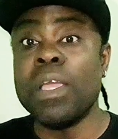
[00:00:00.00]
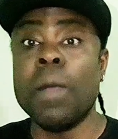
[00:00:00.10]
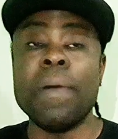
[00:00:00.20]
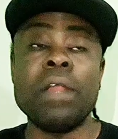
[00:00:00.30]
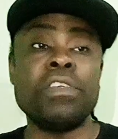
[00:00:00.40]
Big
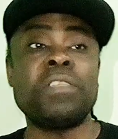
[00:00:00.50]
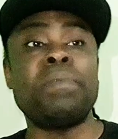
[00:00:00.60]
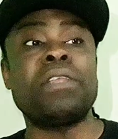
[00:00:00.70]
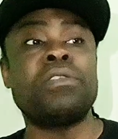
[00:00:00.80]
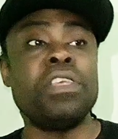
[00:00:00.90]
up and
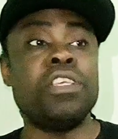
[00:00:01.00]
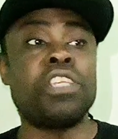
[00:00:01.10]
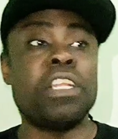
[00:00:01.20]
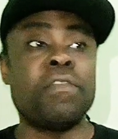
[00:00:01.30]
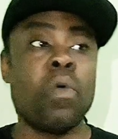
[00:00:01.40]
respect to
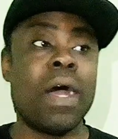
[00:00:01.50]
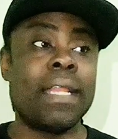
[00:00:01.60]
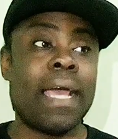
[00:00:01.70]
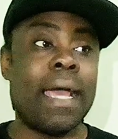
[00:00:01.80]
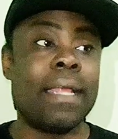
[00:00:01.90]
each and
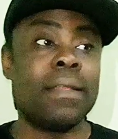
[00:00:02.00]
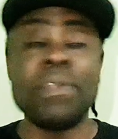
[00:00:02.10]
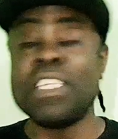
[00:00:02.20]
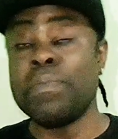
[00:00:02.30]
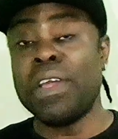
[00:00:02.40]
everyone. And
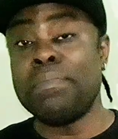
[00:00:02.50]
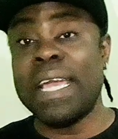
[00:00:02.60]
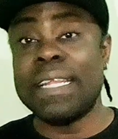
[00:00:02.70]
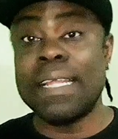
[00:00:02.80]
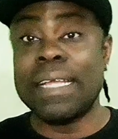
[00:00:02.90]
please bear in
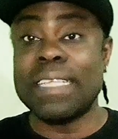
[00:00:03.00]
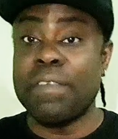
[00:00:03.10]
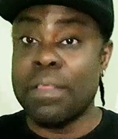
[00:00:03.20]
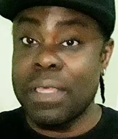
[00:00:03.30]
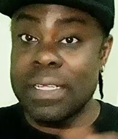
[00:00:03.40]
mind that
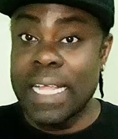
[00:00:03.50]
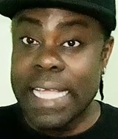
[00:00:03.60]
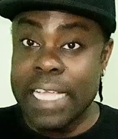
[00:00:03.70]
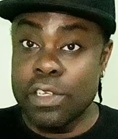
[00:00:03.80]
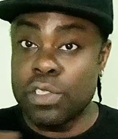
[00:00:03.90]
everything that I